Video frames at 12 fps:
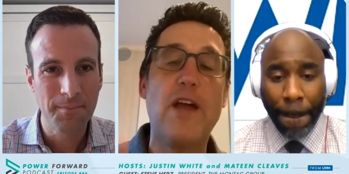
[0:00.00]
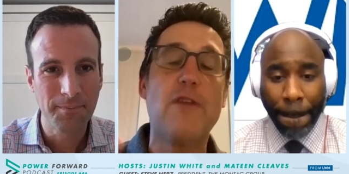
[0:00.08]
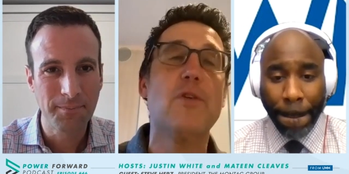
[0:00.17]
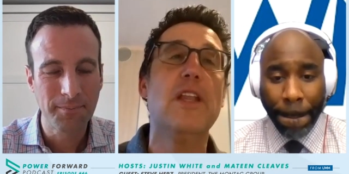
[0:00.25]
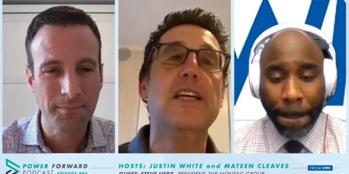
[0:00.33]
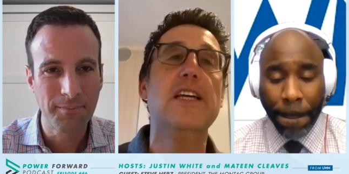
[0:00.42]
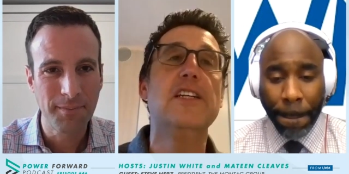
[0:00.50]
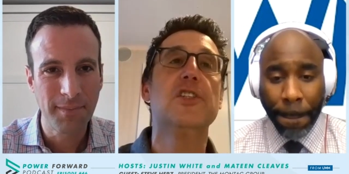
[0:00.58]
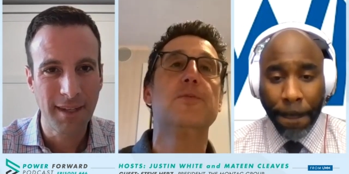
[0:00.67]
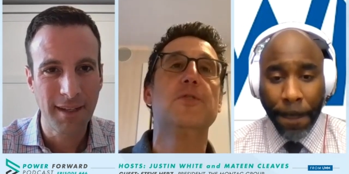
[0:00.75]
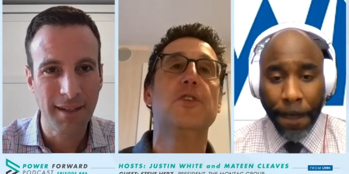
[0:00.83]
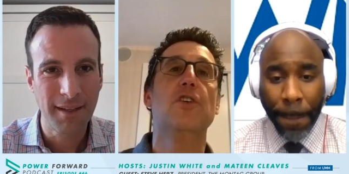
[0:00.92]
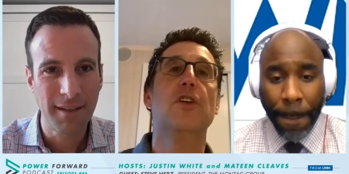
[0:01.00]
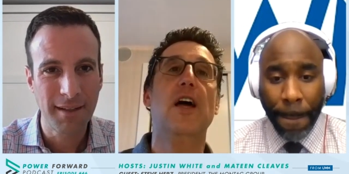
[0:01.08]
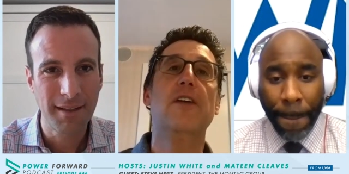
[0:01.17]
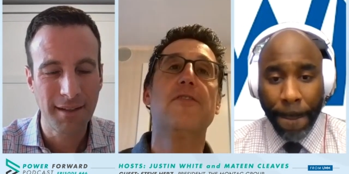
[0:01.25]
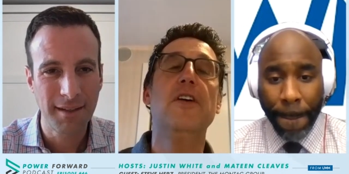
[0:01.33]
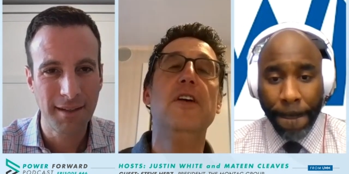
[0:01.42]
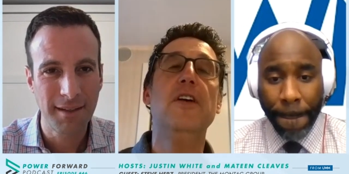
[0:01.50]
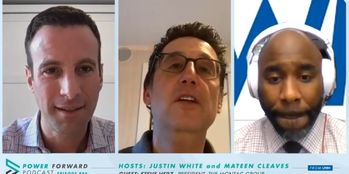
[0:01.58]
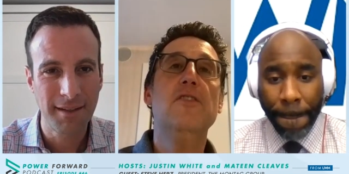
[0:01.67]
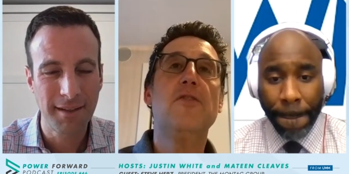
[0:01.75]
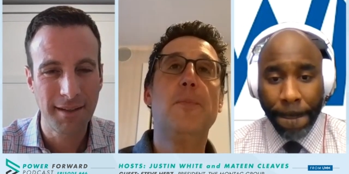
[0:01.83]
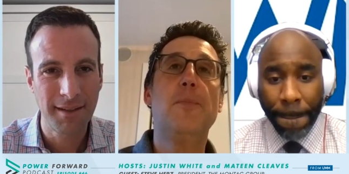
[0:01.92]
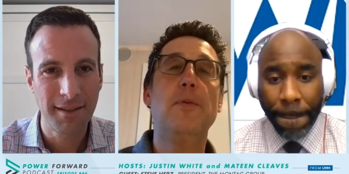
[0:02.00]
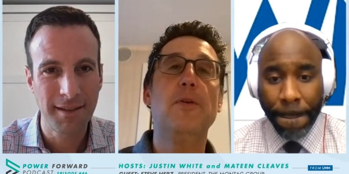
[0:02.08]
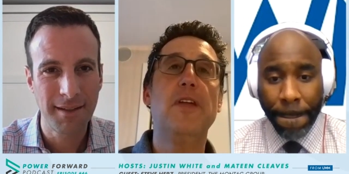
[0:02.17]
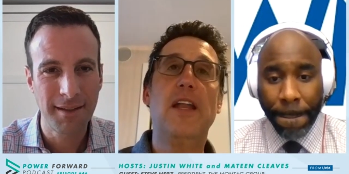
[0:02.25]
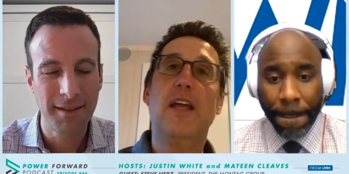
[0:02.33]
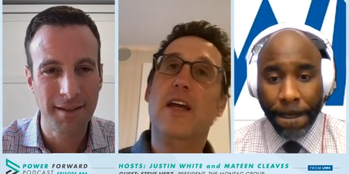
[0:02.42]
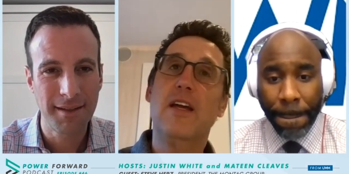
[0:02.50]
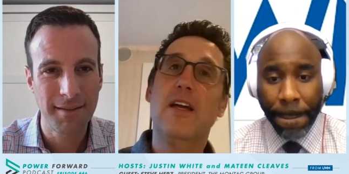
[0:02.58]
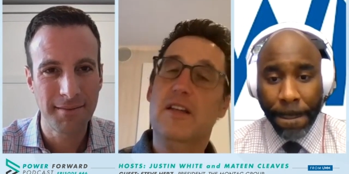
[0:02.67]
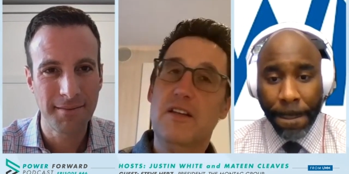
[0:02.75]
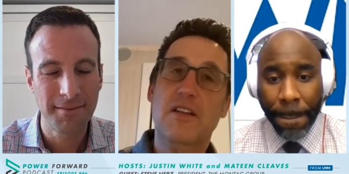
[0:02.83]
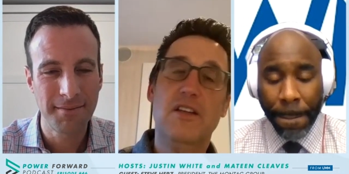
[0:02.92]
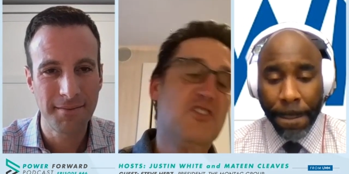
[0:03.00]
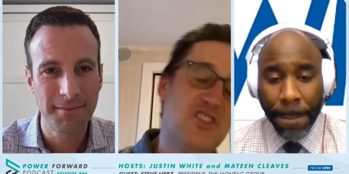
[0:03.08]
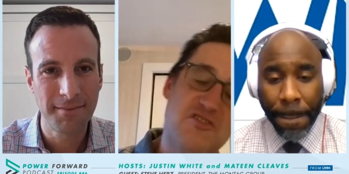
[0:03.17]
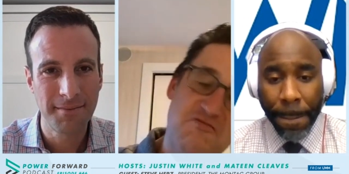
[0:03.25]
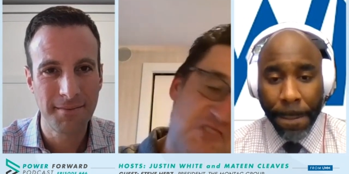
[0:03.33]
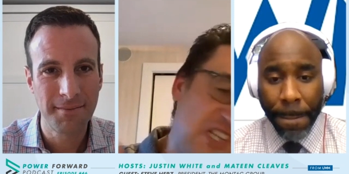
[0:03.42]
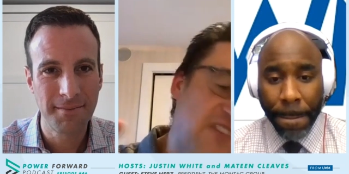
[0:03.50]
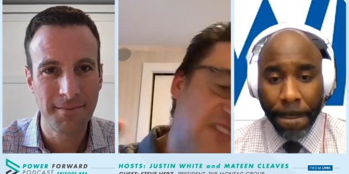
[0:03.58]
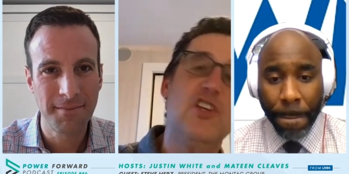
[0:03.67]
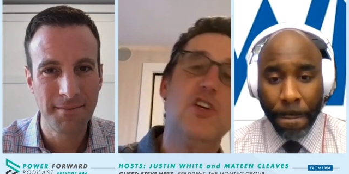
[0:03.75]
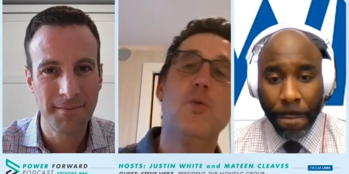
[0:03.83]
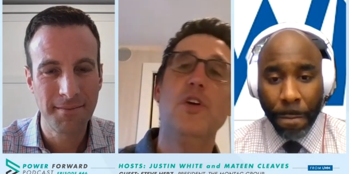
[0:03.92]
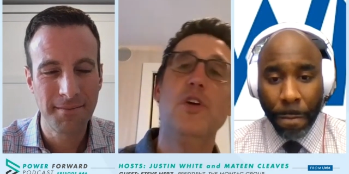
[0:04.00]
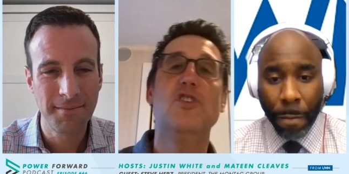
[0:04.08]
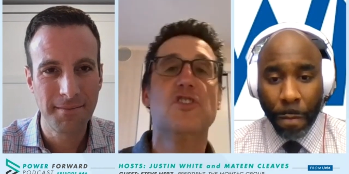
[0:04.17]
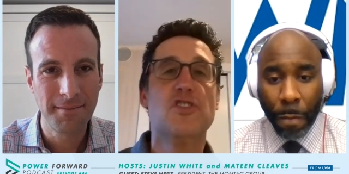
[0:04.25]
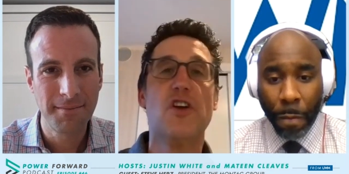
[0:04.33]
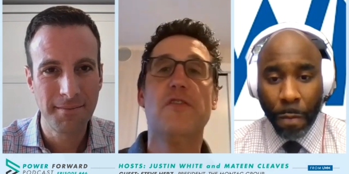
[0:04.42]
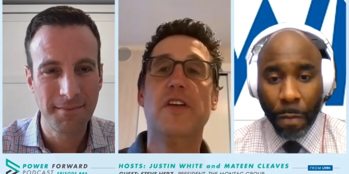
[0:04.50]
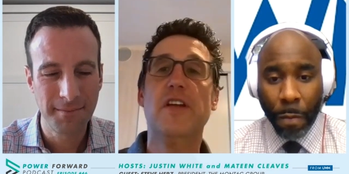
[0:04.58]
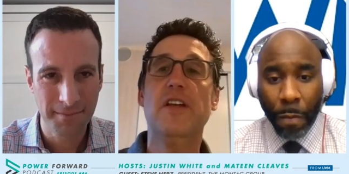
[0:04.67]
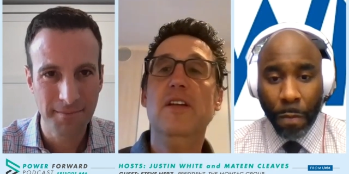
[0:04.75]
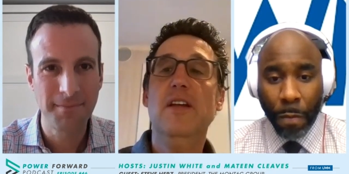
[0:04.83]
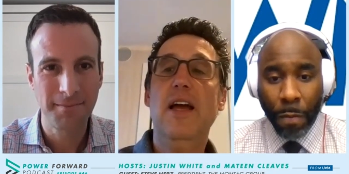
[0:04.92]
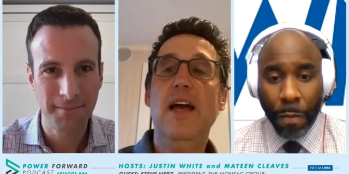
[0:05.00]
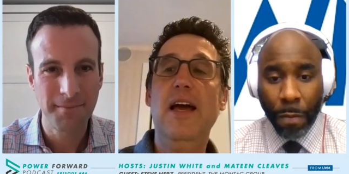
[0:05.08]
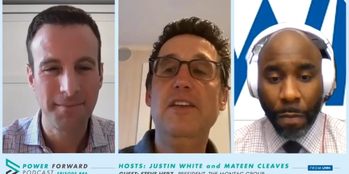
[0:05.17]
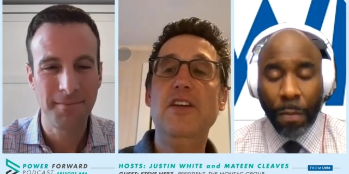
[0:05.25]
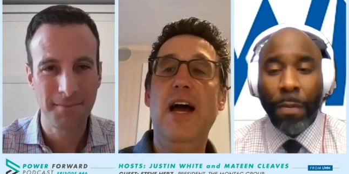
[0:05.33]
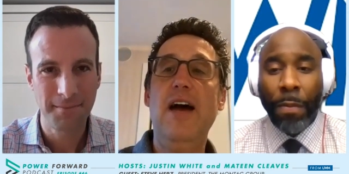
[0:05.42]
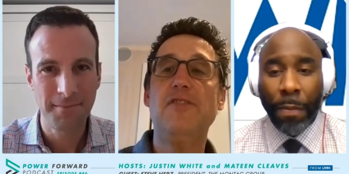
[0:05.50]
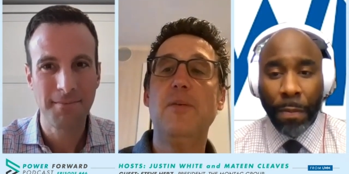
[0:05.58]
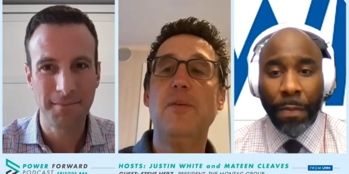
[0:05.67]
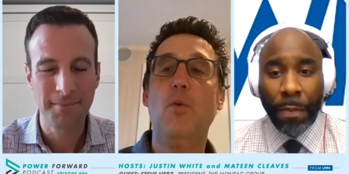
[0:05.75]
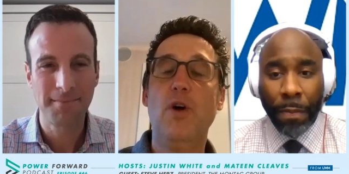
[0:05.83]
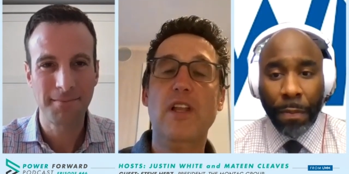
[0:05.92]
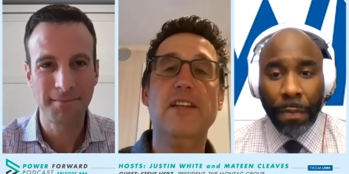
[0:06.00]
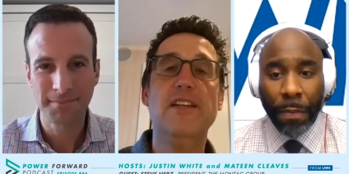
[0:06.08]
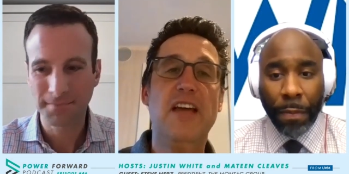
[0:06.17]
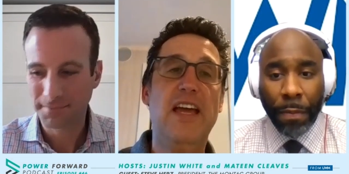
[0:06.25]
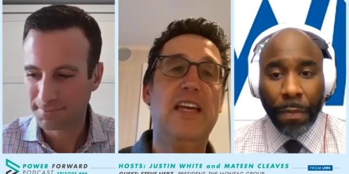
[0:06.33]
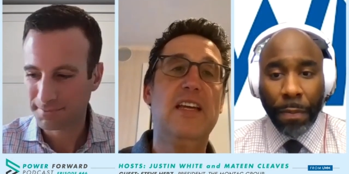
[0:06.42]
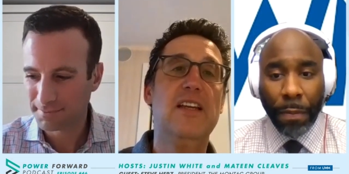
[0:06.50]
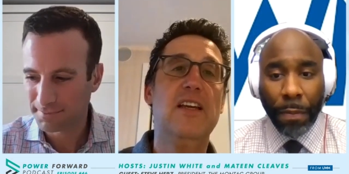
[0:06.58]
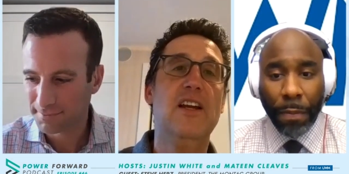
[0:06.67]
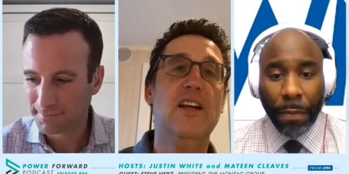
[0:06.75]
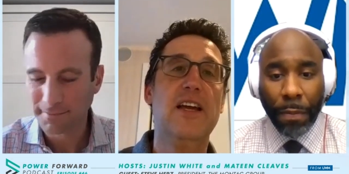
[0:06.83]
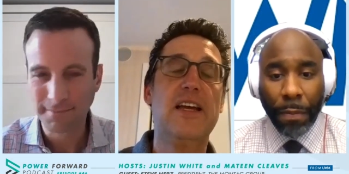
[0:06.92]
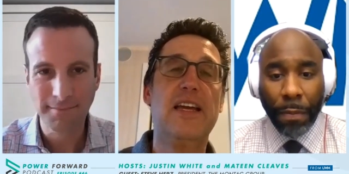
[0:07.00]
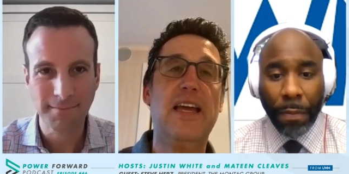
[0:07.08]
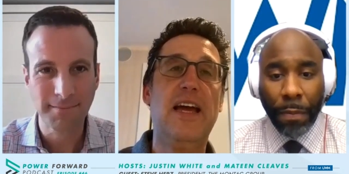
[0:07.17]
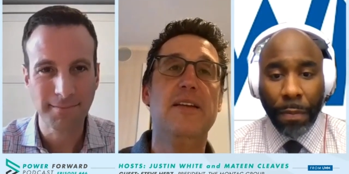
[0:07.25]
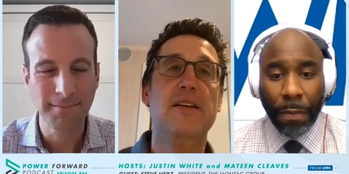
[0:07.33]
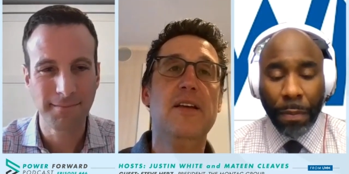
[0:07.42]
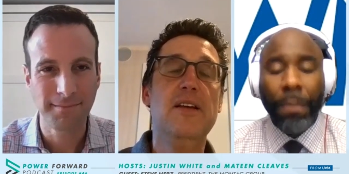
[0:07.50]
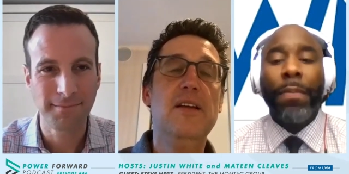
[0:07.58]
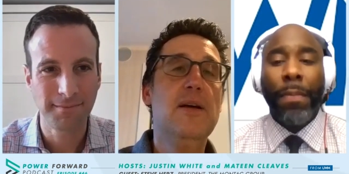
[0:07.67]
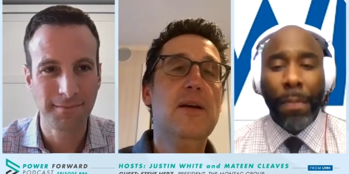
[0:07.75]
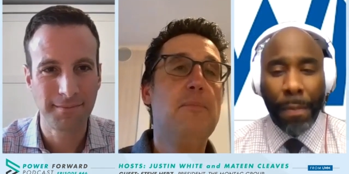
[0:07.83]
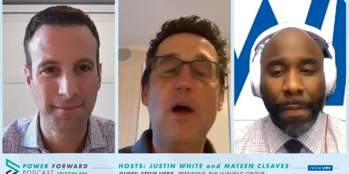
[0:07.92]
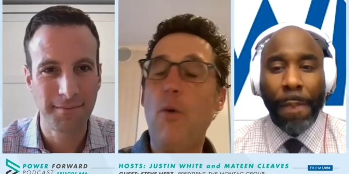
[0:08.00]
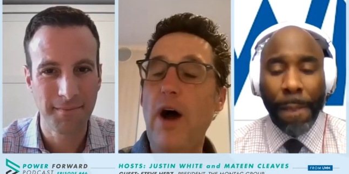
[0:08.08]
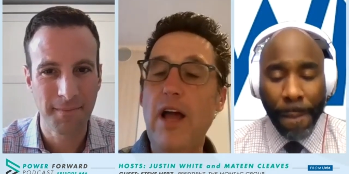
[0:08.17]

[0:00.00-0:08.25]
Speaker 1: the right relationships in your life for people that are going to just give it to you when you deserve it. And you have to be willing to take it. Again, my